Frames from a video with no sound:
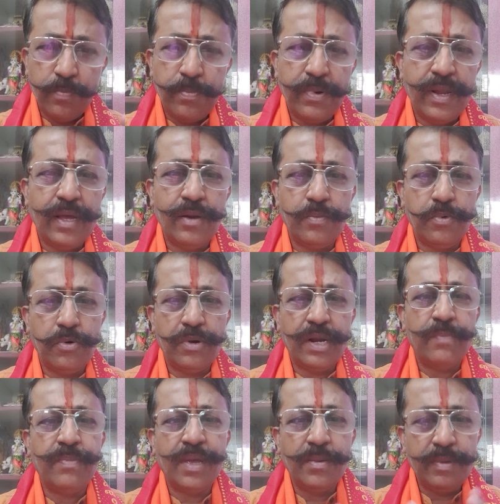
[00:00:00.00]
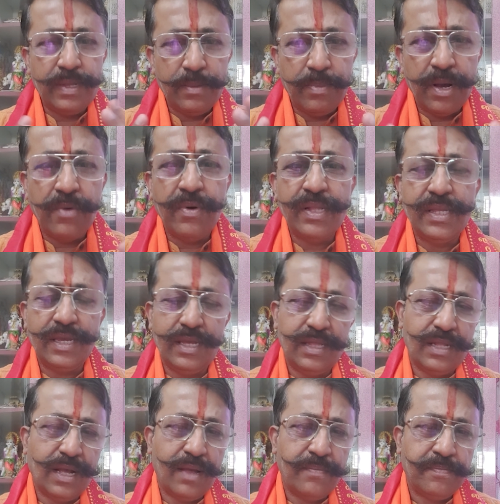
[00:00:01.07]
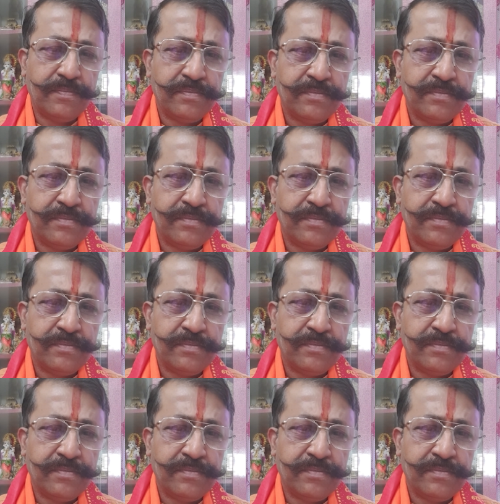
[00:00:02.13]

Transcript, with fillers: prayer book, it may be the Bhagavad Gita,